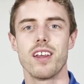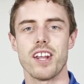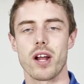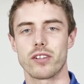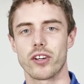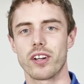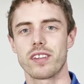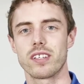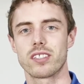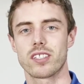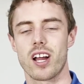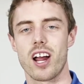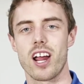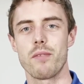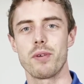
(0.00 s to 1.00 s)
Now during this
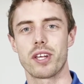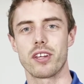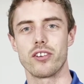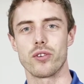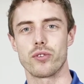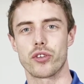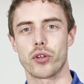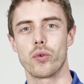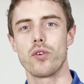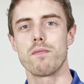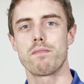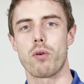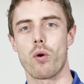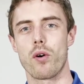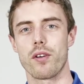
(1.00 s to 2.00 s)
time, we can do two
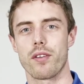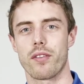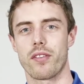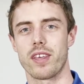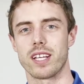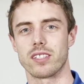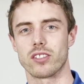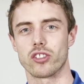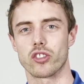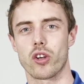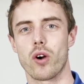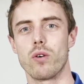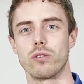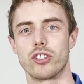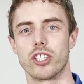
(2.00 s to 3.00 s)
important things as
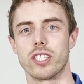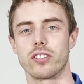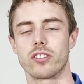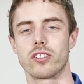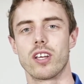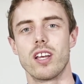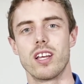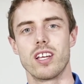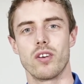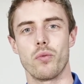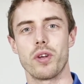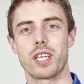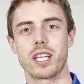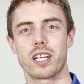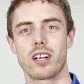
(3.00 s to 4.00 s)
coaches.
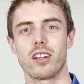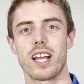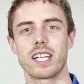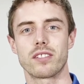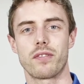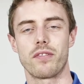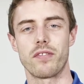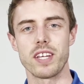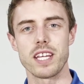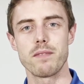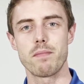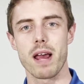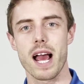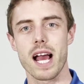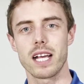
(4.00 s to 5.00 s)
We can collect
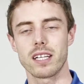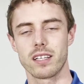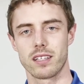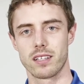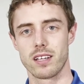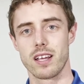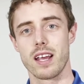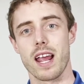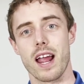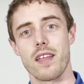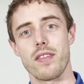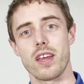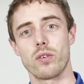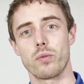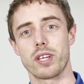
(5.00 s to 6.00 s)
feedback,
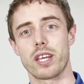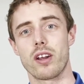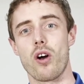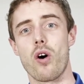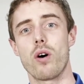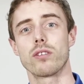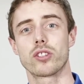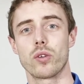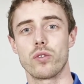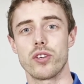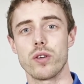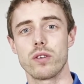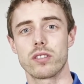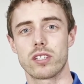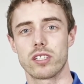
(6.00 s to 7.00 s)
and then we can also
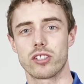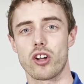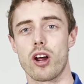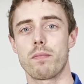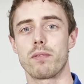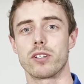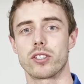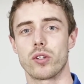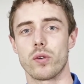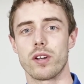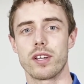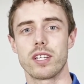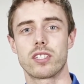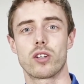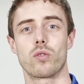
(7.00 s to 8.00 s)
use it as an
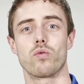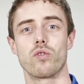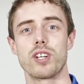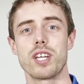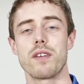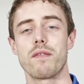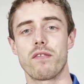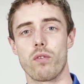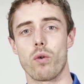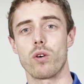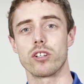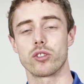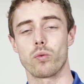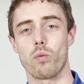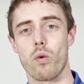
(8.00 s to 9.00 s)
opportunity to
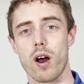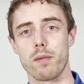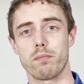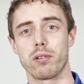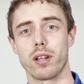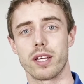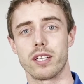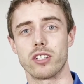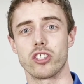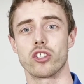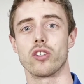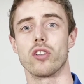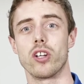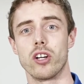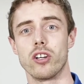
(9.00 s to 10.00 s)
reinforce what players
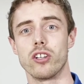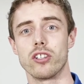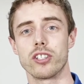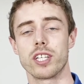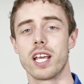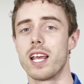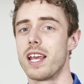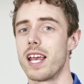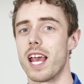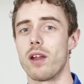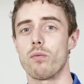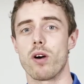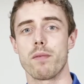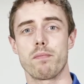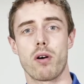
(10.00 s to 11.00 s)
learned
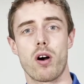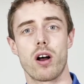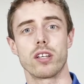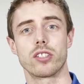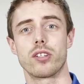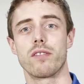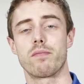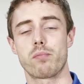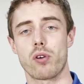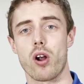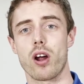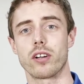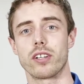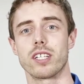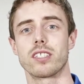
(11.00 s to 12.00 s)
and what positive
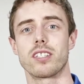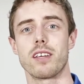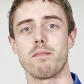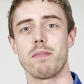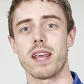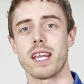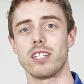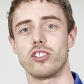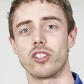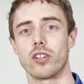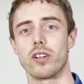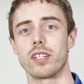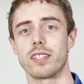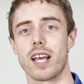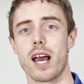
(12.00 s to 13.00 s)
progress they made
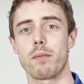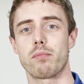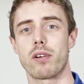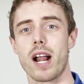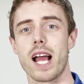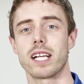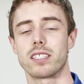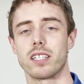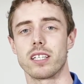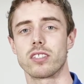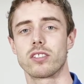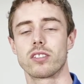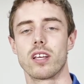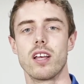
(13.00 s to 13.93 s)
during that practice.